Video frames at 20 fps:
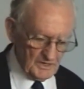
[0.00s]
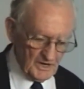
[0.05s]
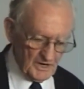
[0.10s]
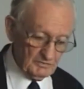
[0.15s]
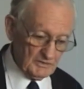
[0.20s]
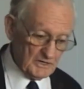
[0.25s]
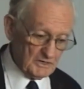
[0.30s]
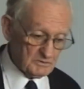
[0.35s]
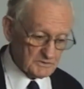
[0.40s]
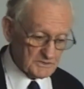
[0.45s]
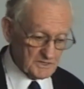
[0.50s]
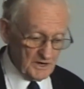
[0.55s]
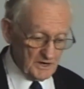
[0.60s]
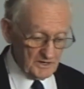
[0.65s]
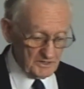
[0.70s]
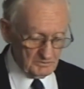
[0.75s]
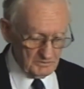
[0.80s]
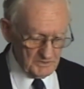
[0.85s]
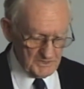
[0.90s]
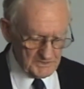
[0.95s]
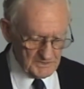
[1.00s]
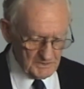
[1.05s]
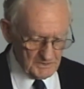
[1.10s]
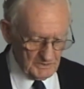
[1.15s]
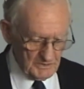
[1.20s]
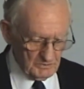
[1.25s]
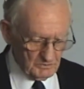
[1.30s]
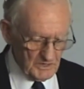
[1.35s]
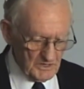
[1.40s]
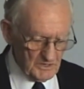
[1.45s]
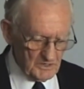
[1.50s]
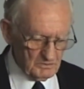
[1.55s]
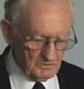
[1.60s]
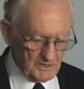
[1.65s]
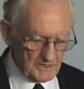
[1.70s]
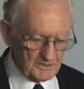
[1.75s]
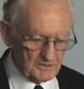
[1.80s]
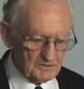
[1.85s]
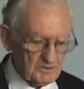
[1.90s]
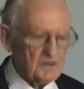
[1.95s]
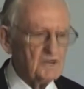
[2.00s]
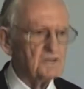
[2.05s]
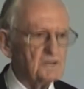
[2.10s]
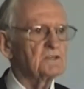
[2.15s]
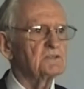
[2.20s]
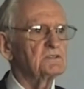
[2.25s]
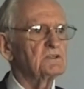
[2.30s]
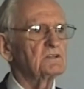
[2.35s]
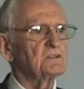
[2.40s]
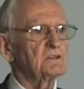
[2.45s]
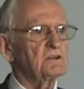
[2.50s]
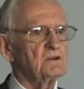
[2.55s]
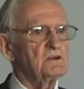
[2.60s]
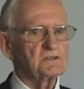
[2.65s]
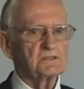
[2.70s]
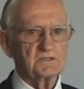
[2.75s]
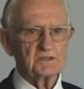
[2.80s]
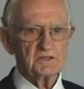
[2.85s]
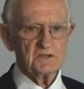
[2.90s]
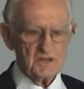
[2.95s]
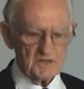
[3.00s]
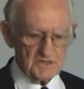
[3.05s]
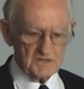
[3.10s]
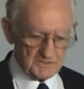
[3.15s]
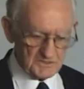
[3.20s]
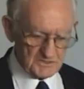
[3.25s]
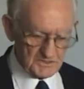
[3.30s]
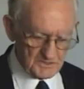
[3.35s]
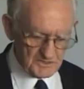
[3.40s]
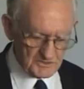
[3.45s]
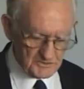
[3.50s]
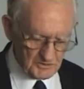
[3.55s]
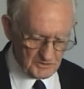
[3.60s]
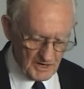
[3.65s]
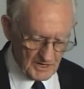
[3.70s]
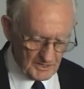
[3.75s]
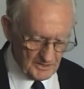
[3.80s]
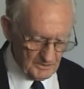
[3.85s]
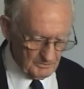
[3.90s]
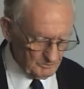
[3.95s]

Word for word: Everything was going reasonably well when crisis and consternation struck.